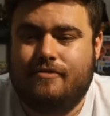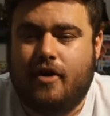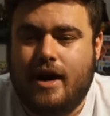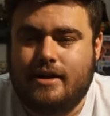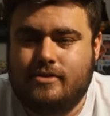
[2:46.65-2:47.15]

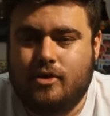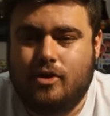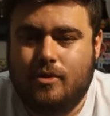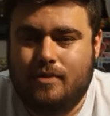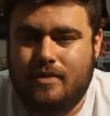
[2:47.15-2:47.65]

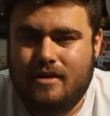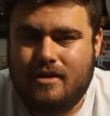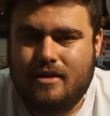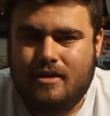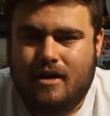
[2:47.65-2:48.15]
Firestorm
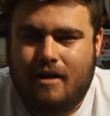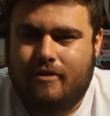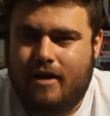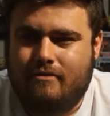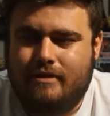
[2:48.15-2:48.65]
I
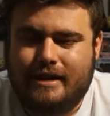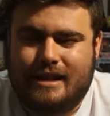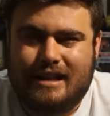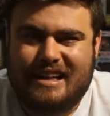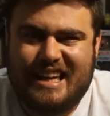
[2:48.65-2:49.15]
find really
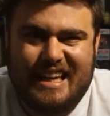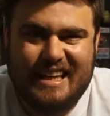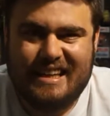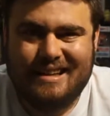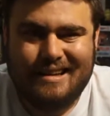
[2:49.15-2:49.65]
clunky,
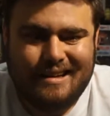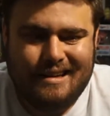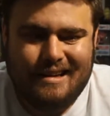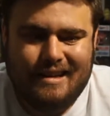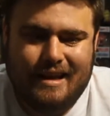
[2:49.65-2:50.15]

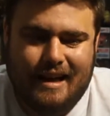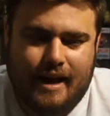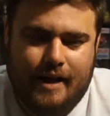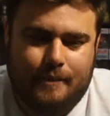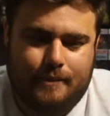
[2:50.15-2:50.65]

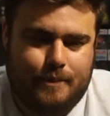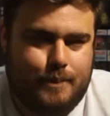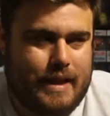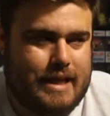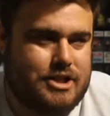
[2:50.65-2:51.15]

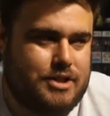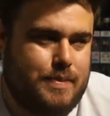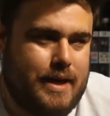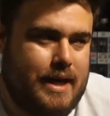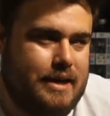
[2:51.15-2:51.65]
but that's just
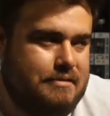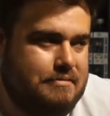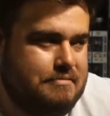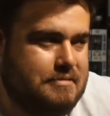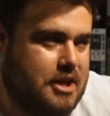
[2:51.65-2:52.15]
me.
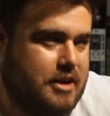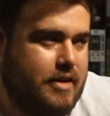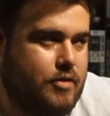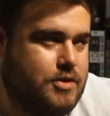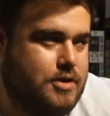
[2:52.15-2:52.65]

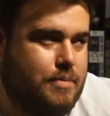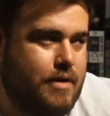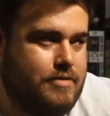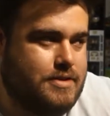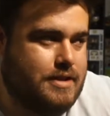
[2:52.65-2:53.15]
Everyone's got
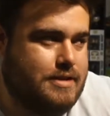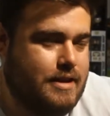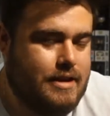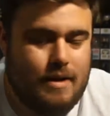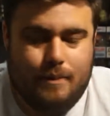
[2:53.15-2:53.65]
preferences,
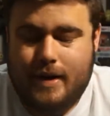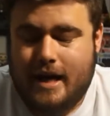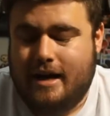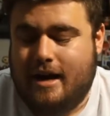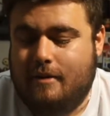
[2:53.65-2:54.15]

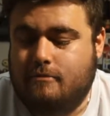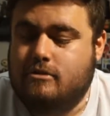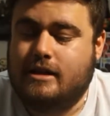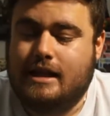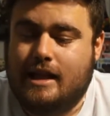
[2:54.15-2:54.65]
but I'm
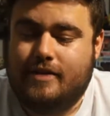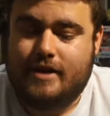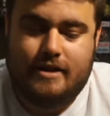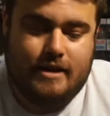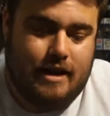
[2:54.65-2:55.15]
really
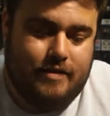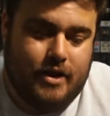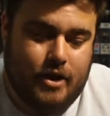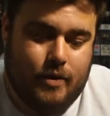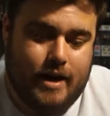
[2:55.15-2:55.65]
loving
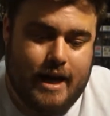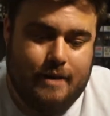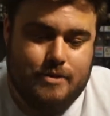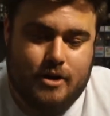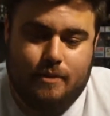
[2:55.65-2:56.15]
the whole
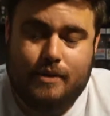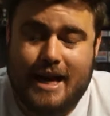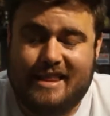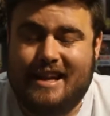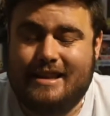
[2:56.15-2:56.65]
game, so I'm
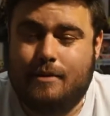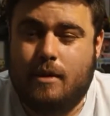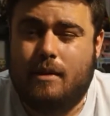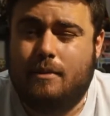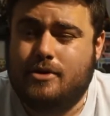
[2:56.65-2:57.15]
playing that at the
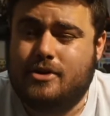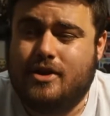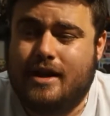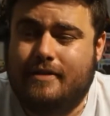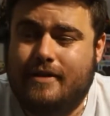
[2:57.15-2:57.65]
moment. I'm also
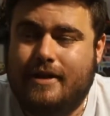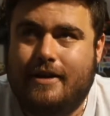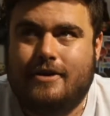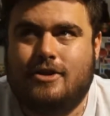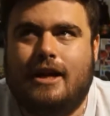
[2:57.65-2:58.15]
trying
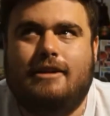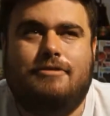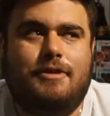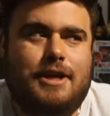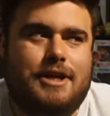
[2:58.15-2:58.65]
to
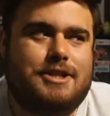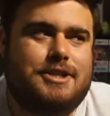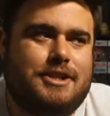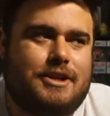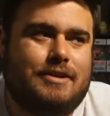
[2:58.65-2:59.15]

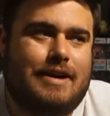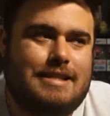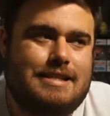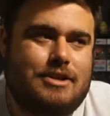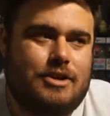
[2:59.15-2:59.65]
finish
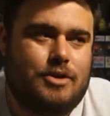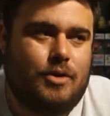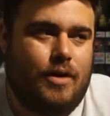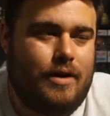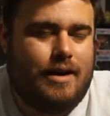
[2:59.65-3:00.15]
Horizon Zero
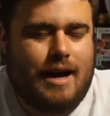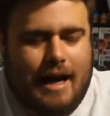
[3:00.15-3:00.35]
Dawn.